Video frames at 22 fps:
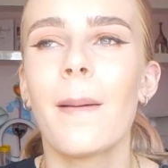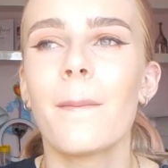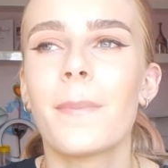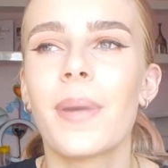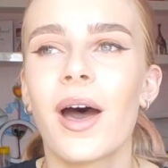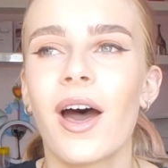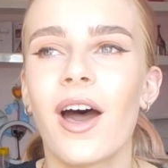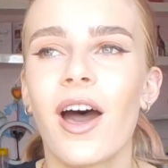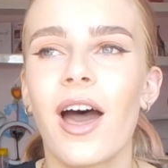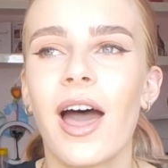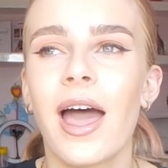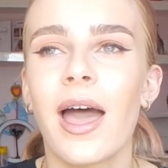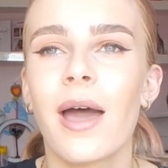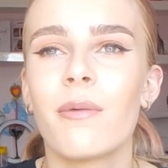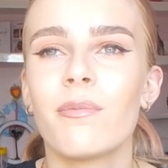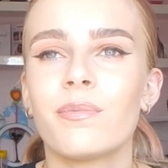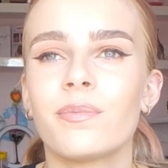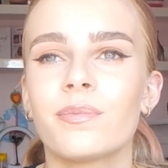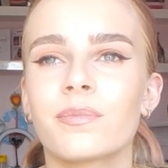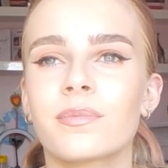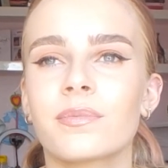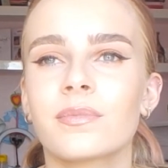But I
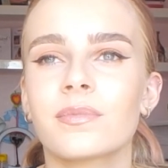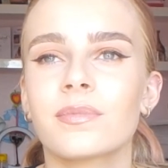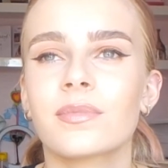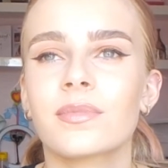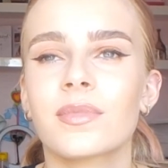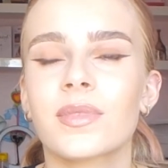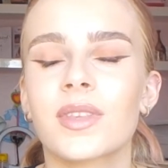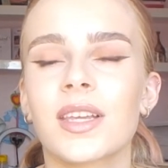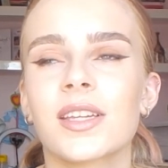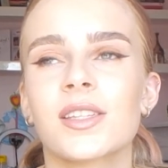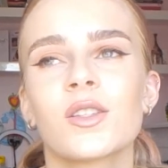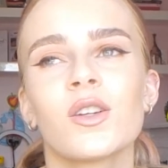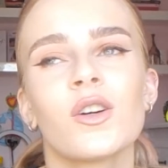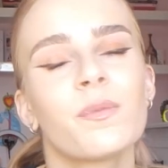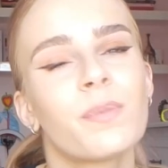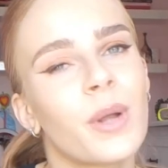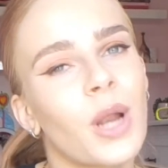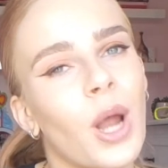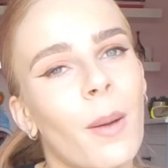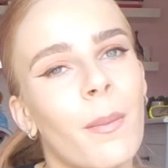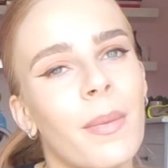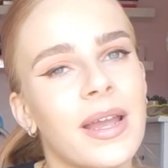sort of
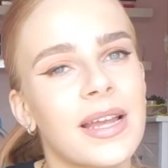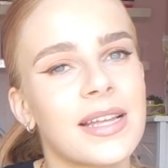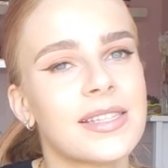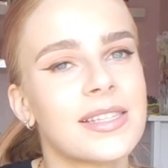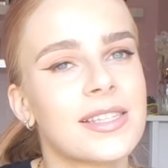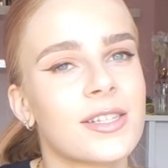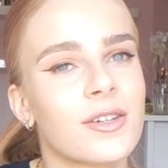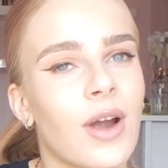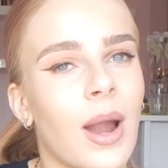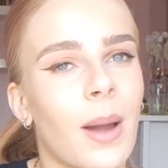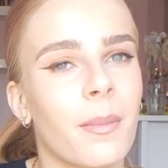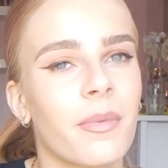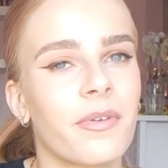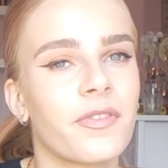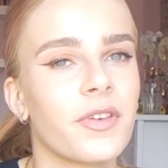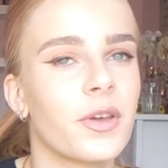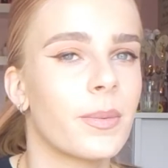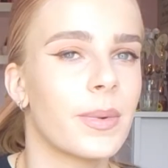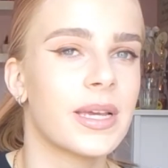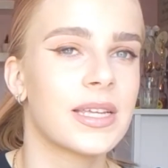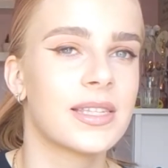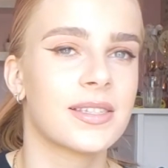put it on my Instagram a
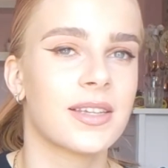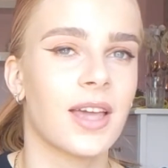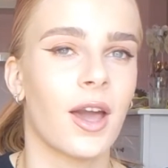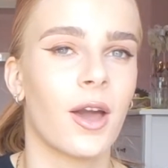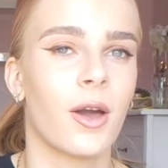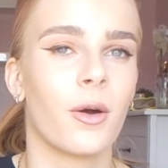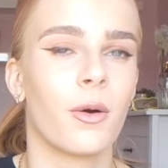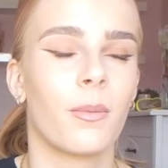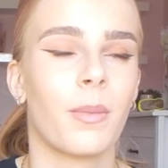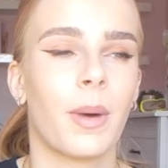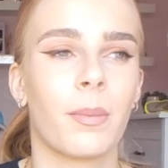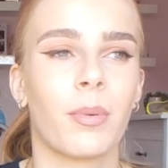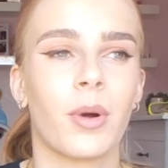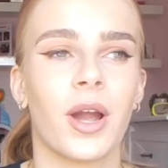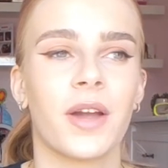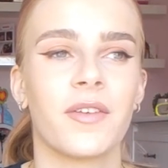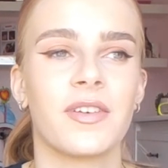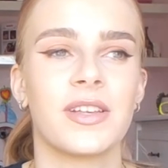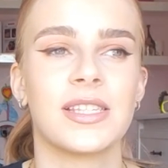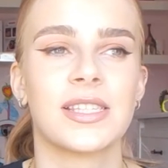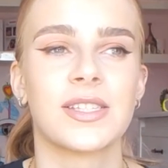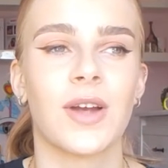few weeks ago, my
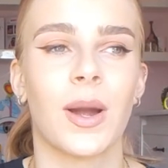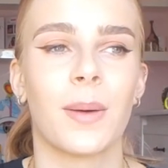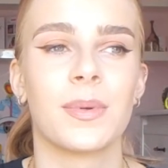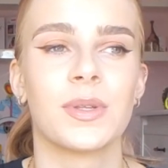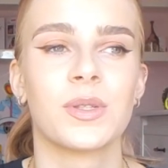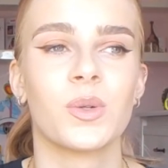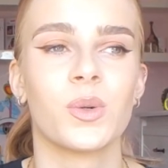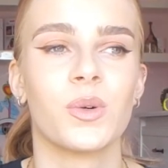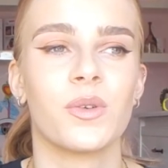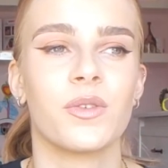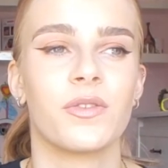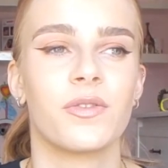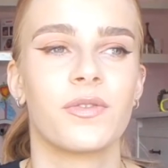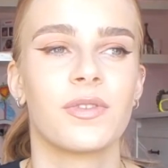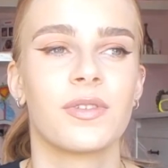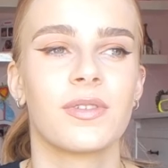private Instagram, and sort of